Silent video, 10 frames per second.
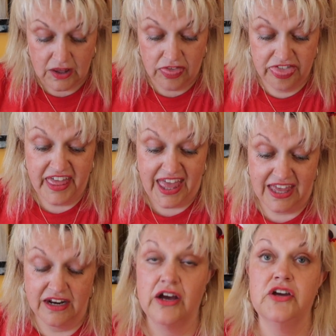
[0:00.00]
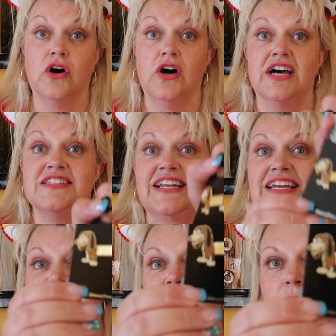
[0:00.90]
Then I got a
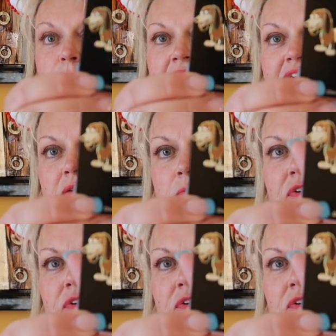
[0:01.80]
Slinky Dog pin